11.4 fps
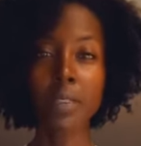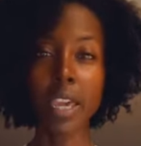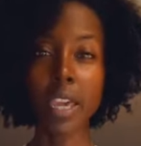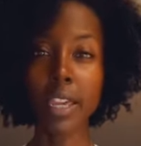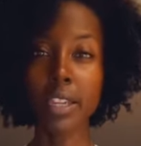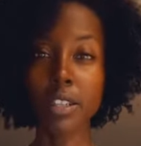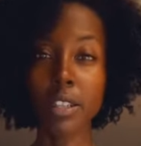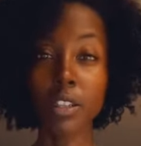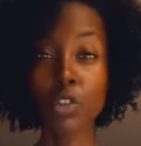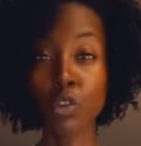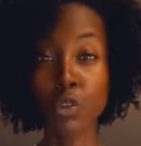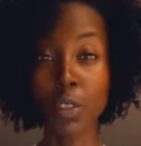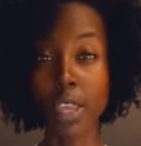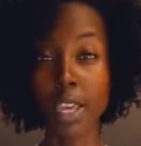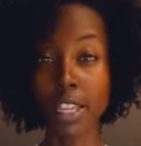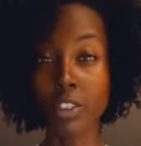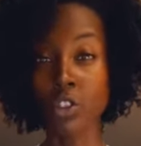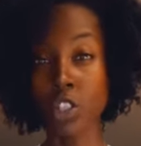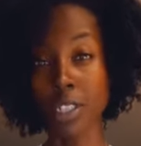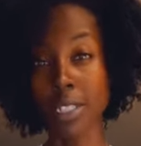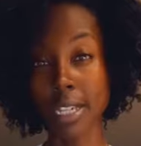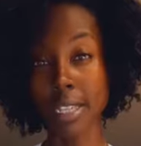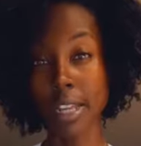and the truth is just
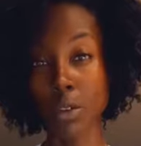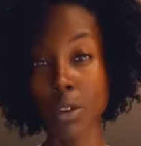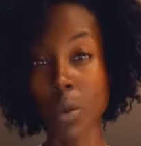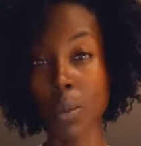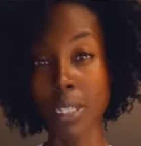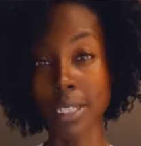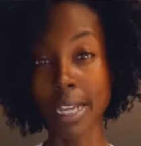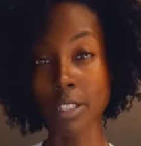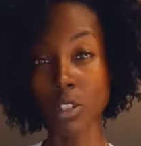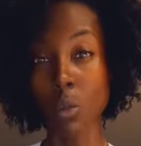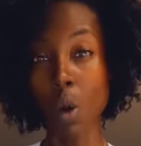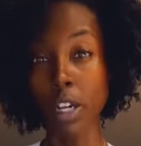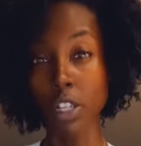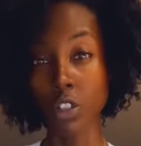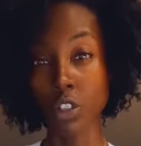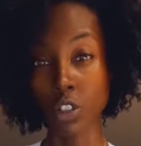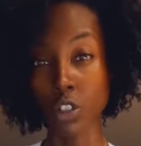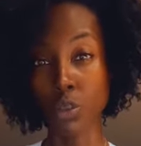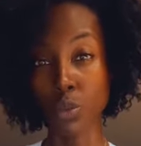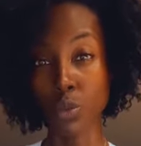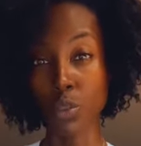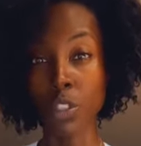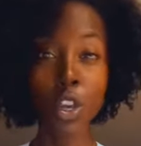like they don't know what it's like to walk in your
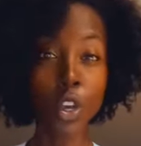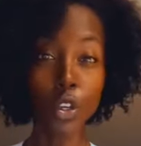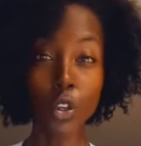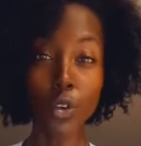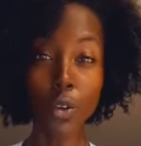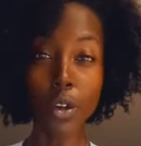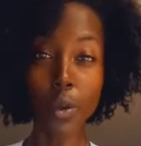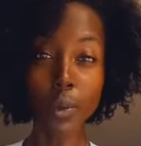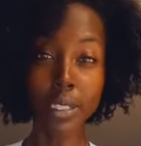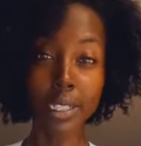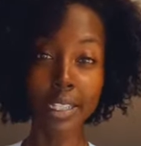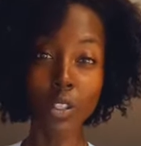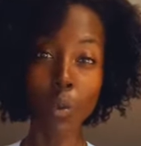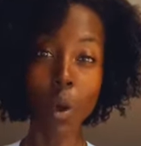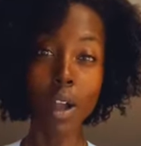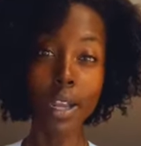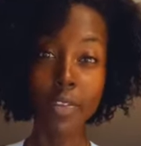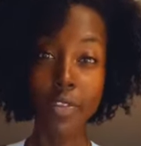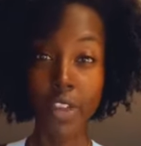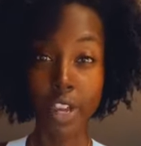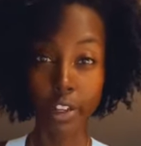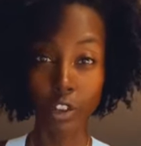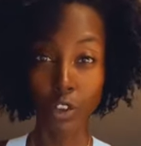shoes you don't know what it's like to walk in
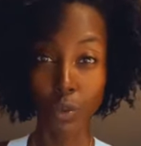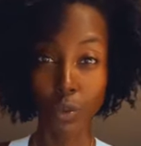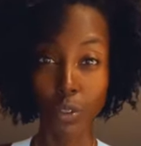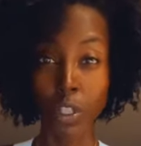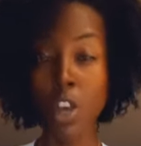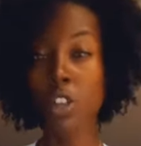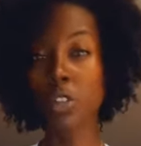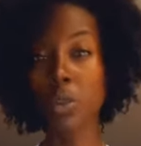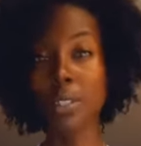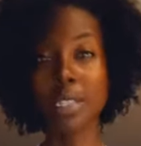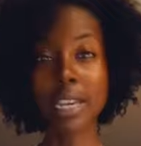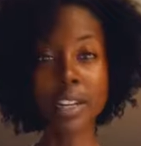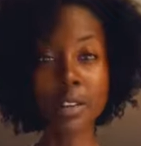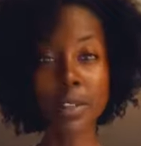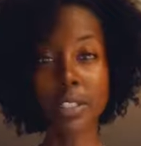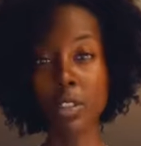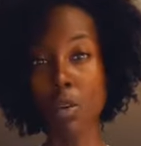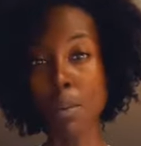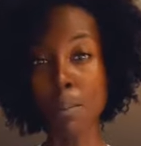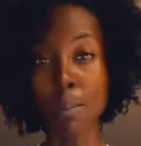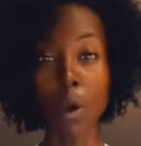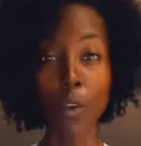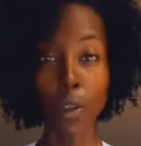their shoes so it's ignorance going
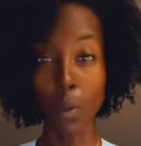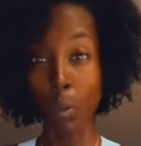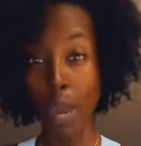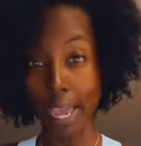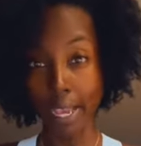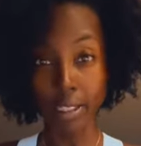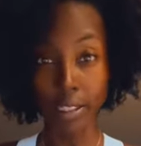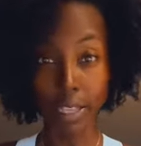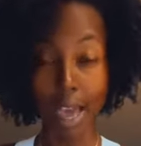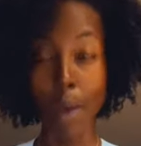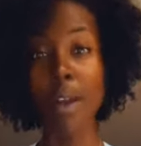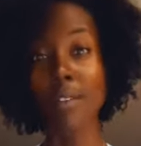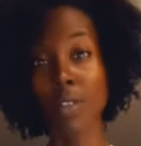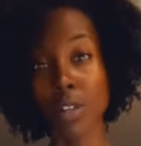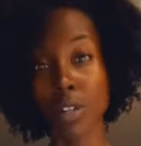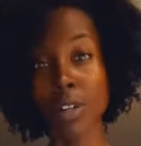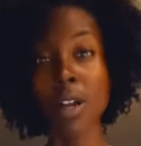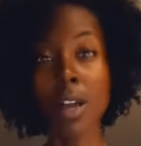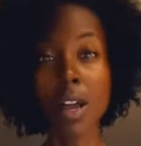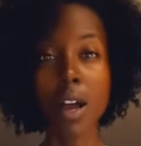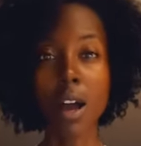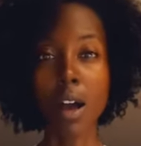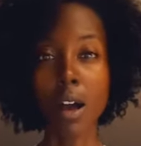both ways however
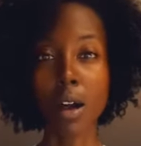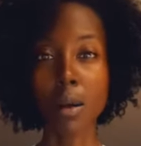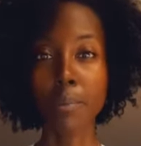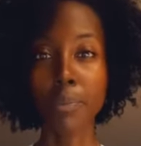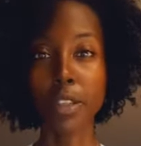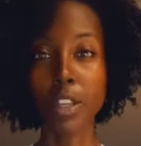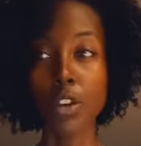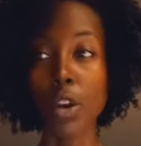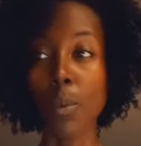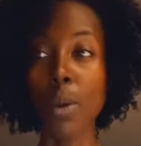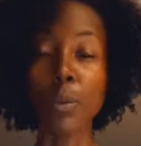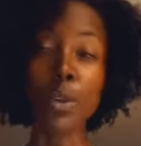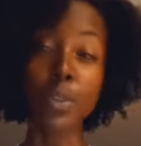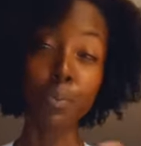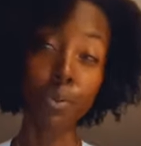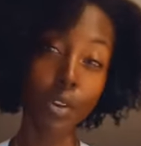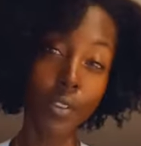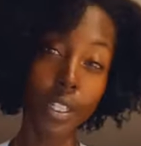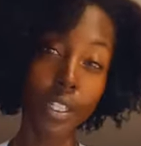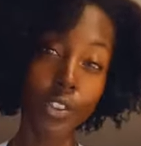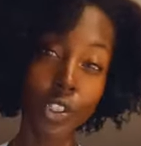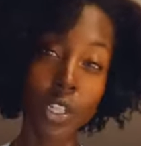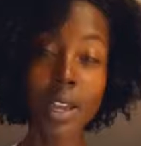um, you know, with, with
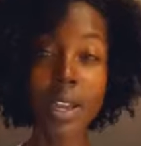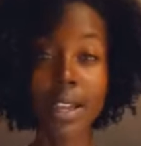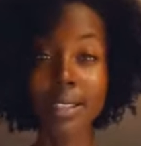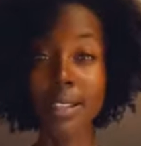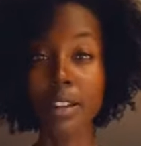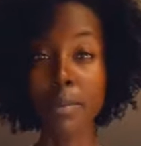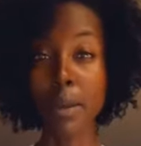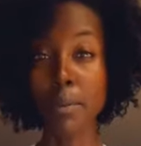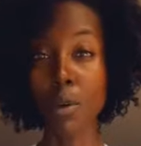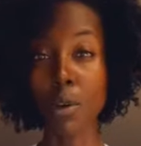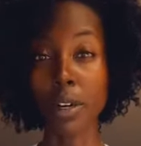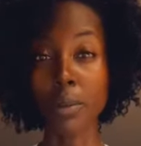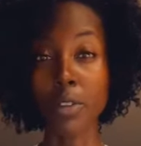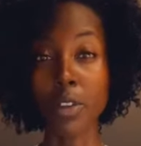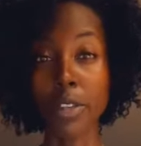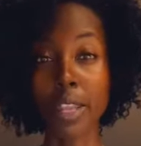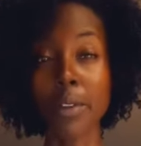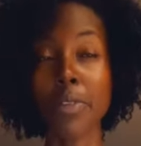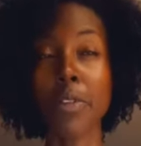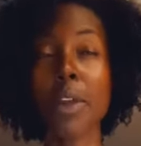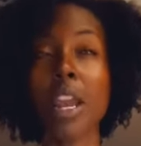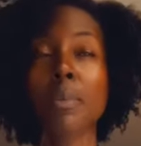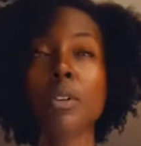privilege, it's a little bit more, they're, they're, they're
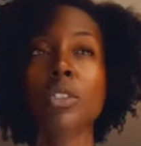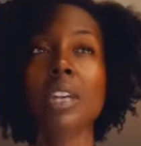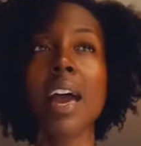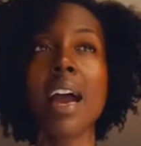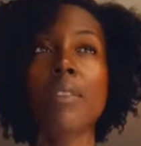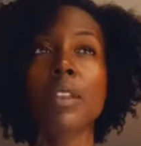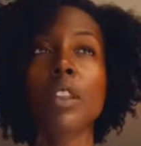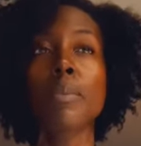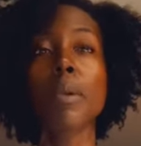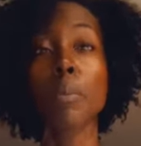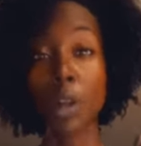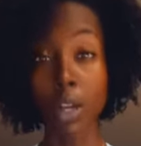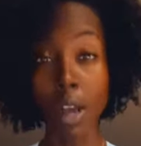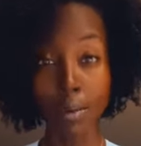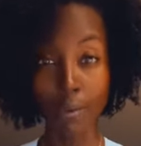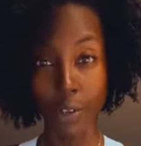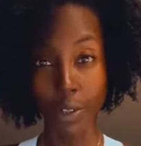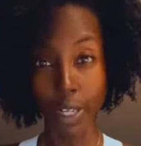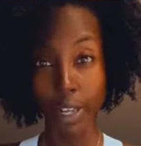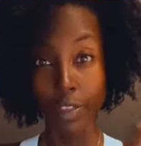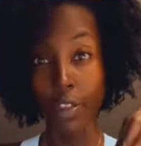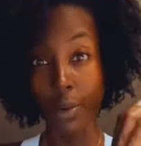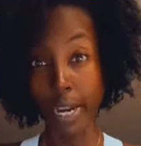able to have a little bit more comfort
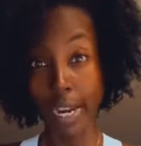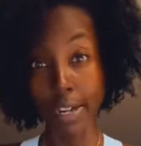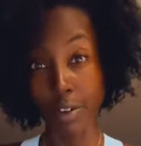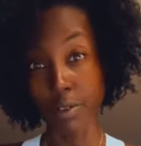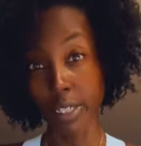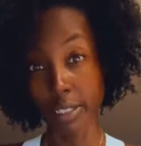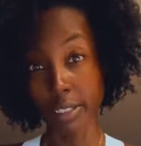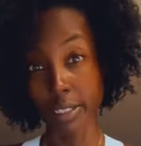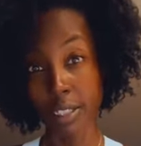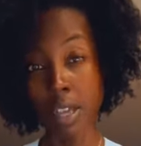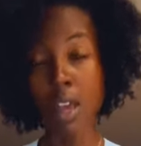in their ignorance.